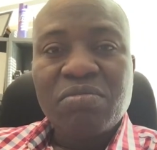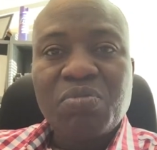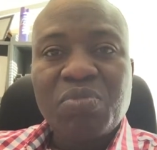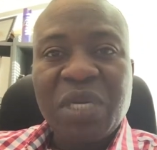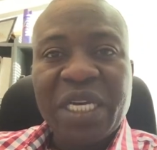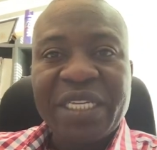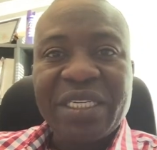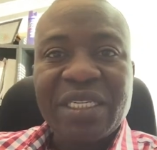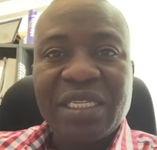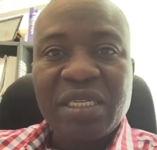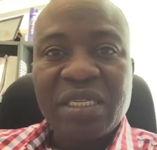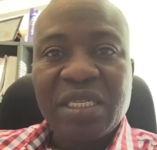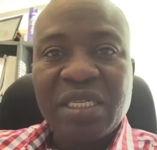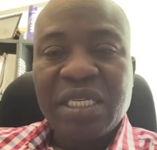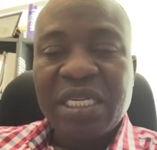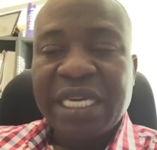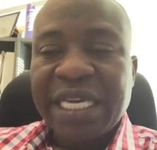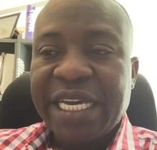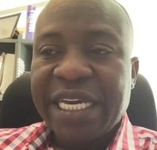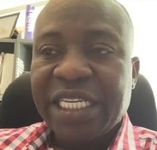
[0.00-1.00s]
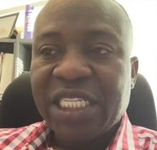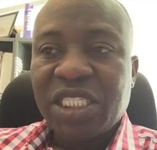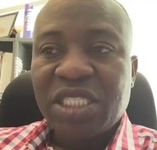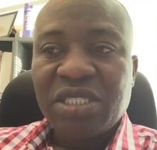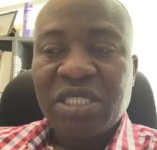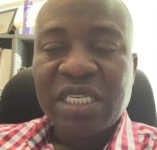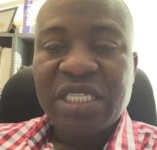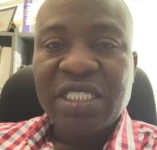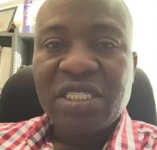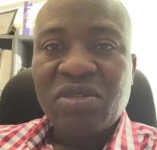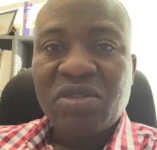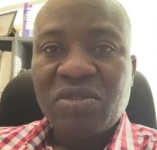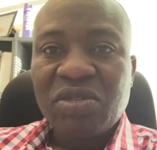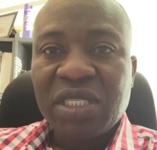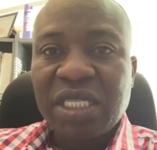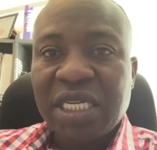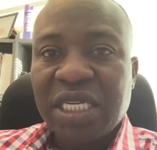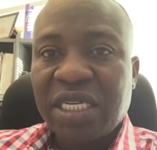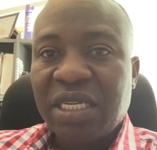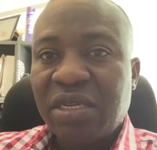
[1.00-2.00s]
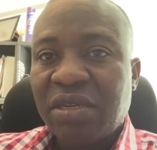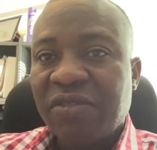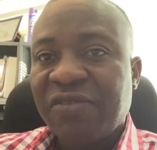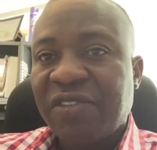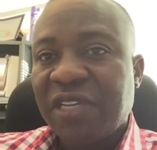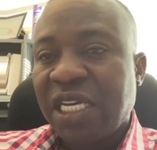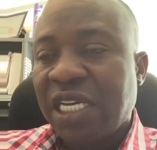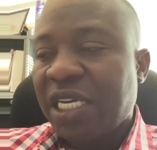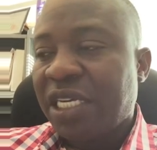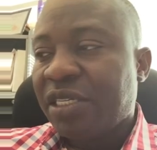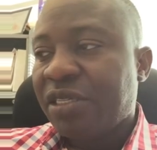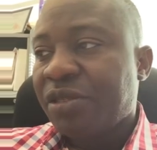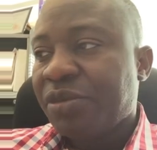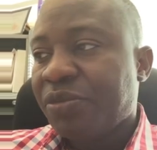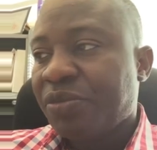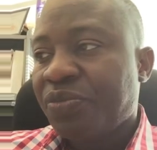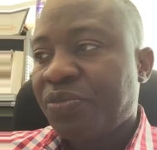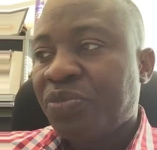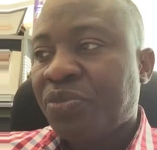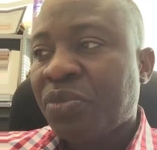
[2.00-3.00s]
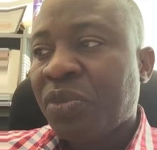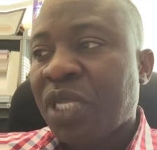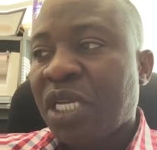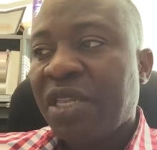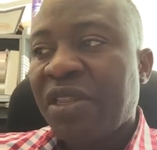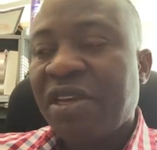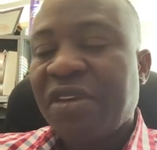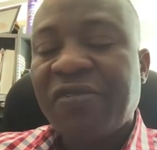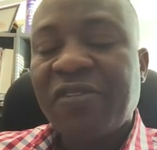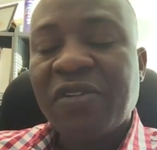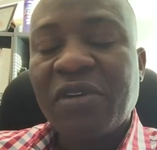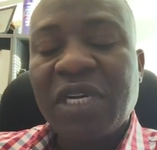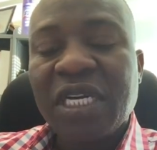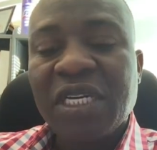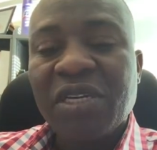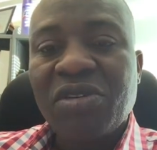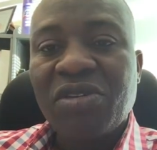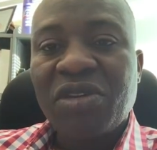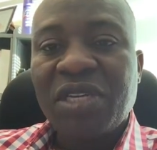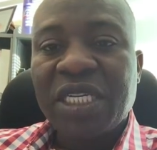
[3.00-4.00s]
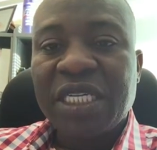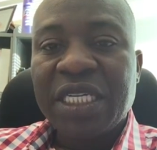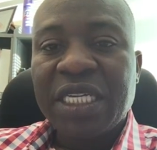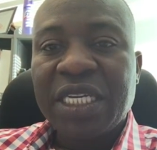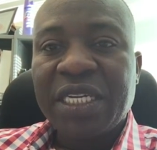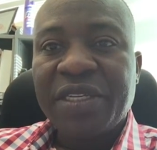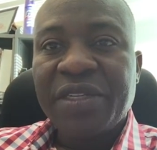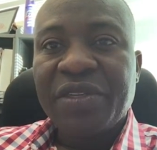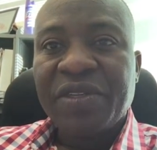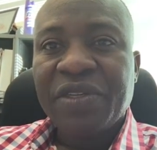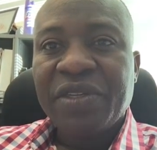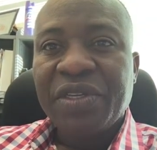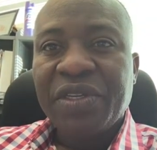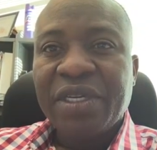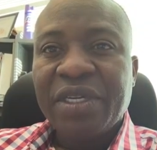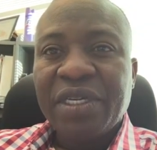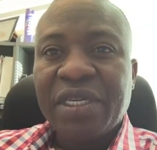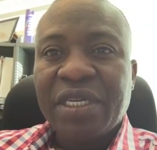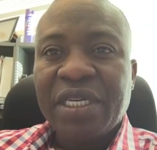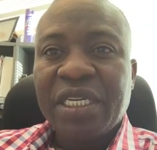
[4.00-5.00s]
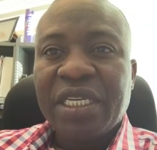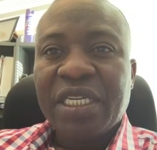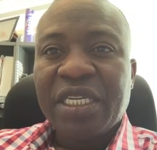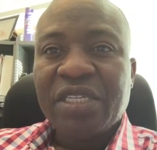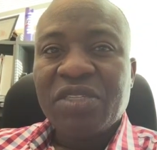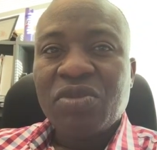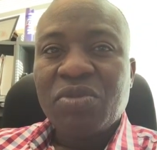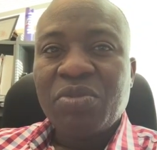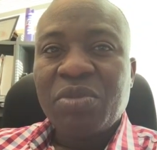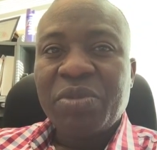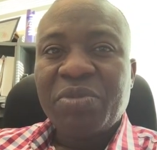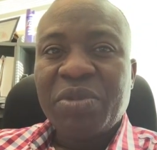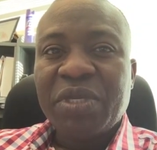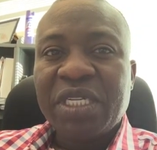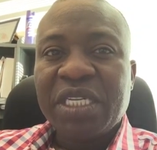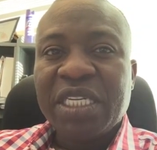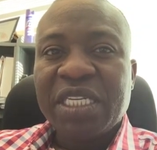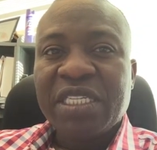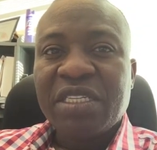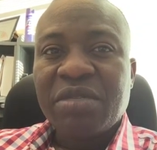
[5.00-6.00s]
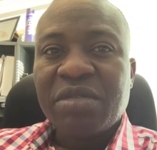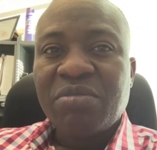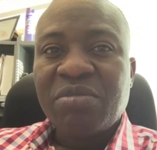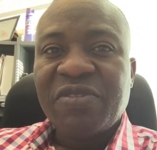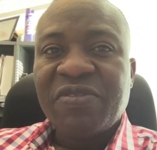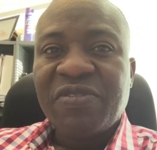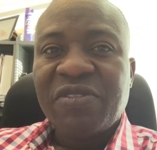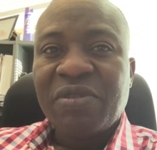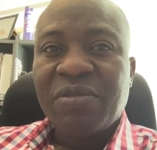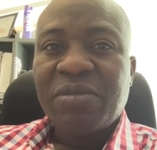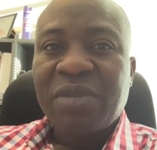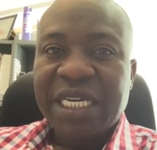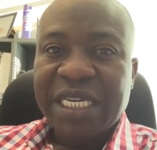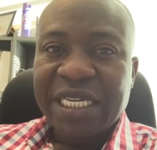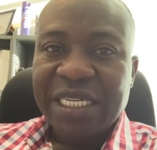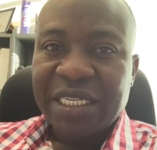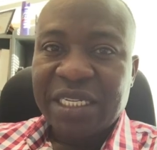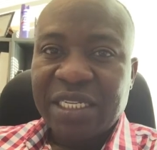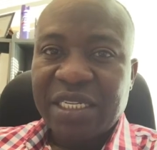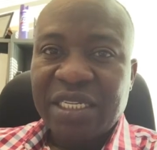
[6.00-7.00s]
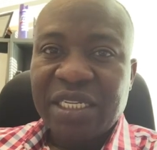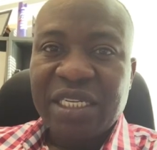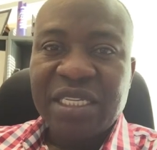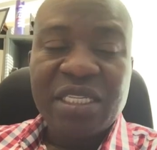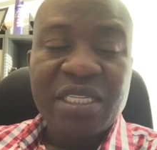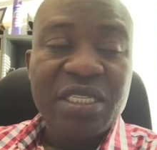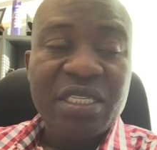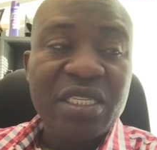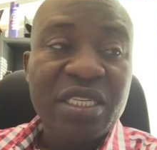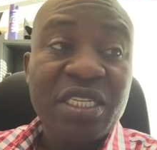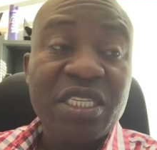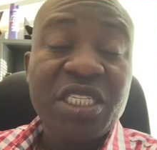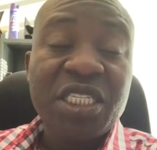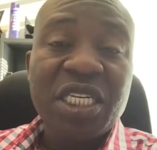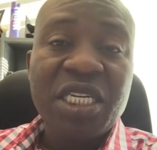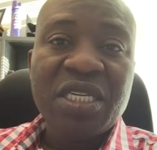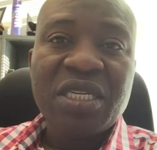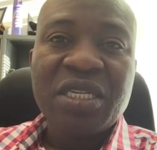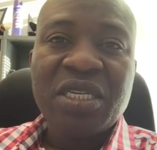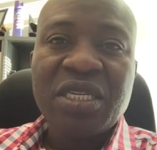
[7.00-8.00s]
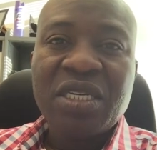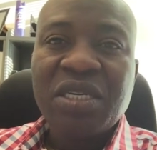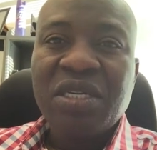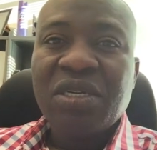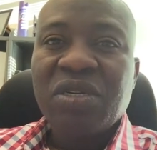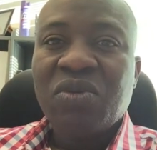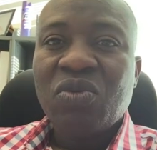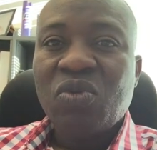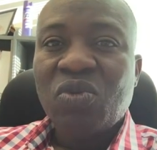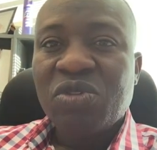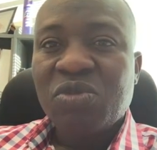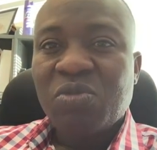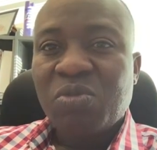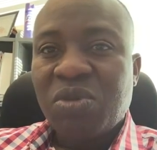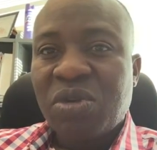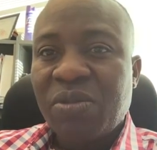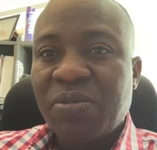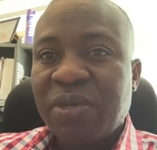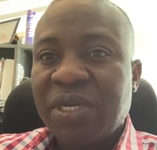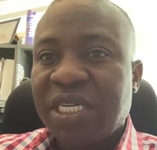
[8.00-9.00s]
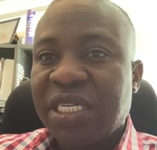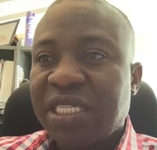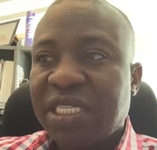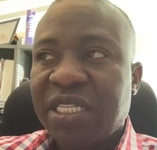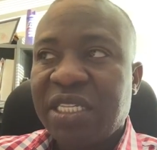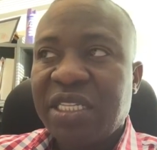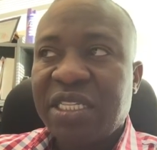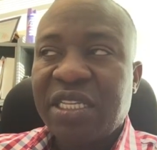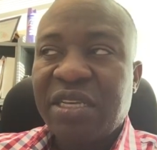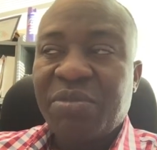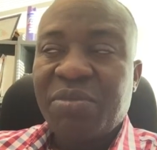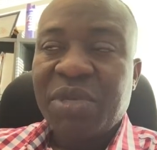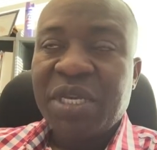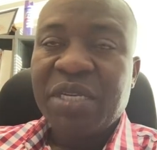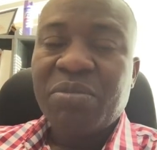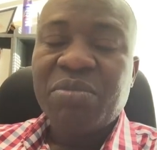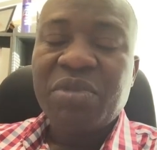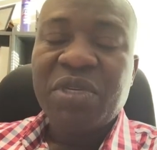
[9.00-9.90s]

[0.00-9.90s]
part H as in hotel of the Act. Therefore, accordingly, it has to be pre-tested before marketing, and the seizure was proper until they met